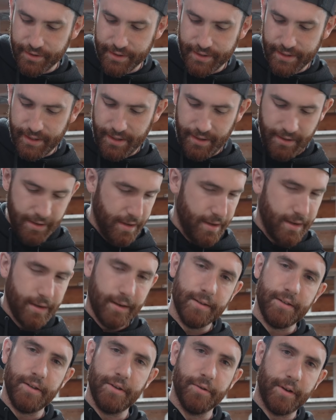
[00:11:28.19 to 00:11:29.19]
to see,
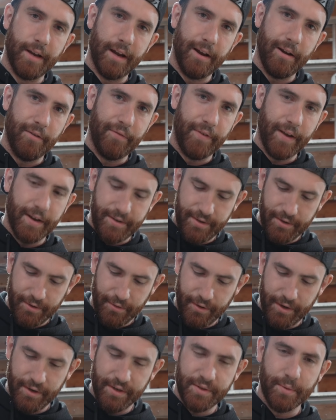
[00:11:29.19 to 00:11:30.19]
because you don't care how fast you're
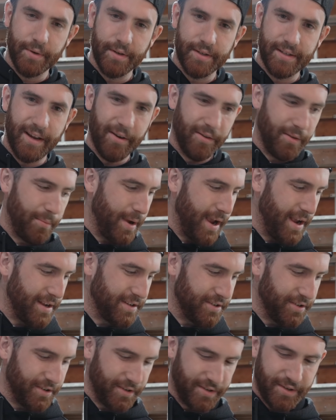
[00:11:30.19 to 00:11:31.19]
going, you just want to scare the
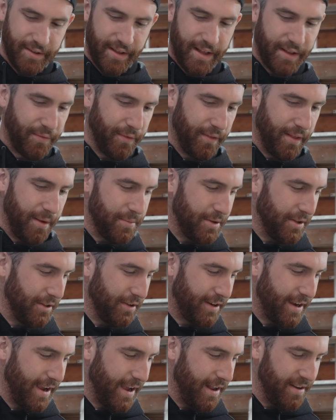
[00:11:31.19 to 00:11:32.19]
passenger, so that's for them to
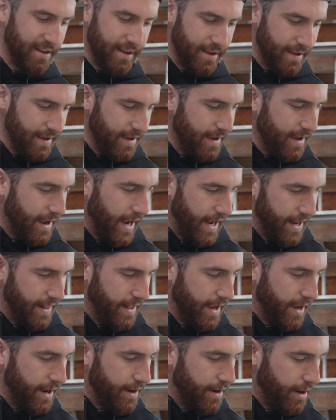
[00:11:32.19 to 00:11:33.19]
look at. And
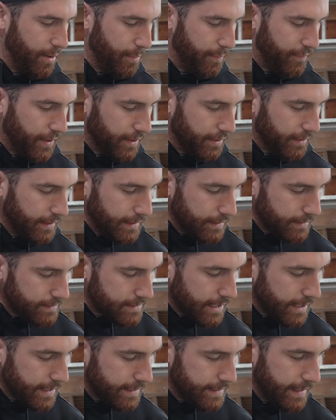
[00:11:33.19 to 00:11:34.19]
then we've got little
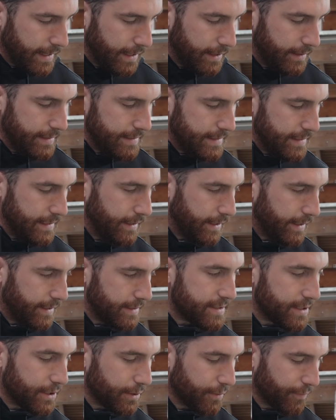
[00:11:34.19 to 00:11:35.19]
tiny LED
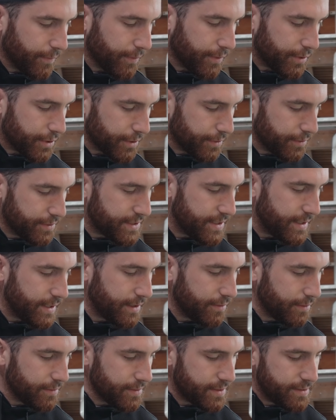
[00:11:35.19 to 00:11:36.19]
lights here for the turn
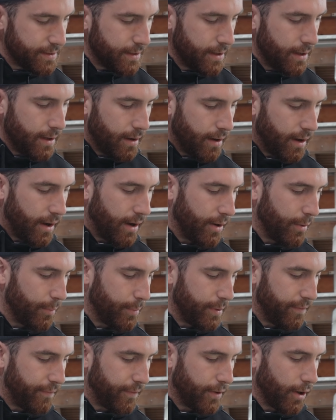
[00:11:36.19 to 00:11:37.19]
signals.
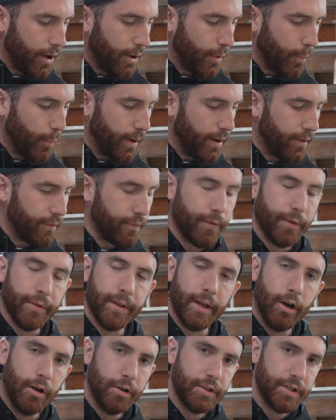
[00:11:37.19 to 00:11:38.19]
We've got one for
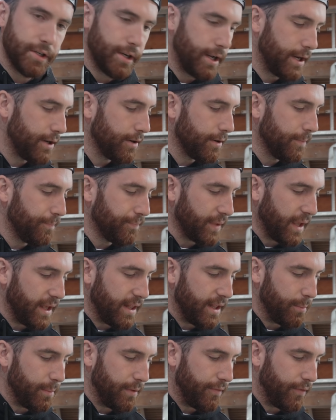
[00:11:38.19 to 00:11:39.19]
the alternator,
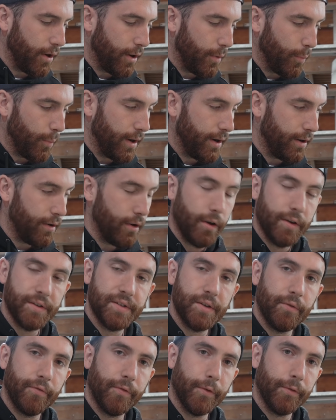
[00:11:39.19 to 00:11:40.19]
and then we've got one
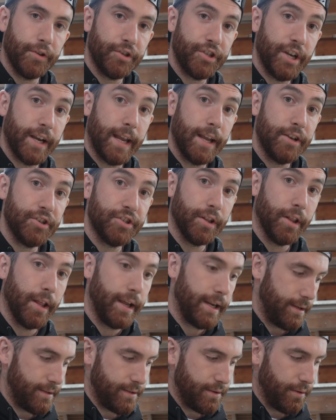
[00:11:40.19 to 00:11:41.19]
also for the check engine
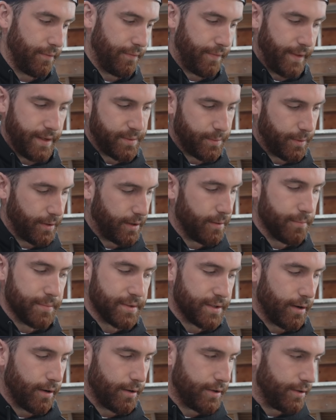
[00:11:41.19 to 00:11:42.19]
light, so if this one
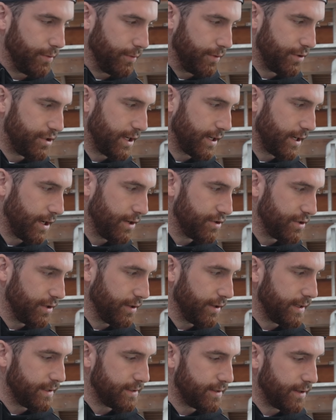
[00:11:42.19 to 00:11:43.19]
comes on, you know the check
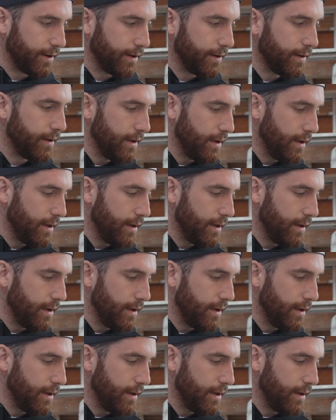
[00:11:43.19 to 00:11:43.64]
engine light's there.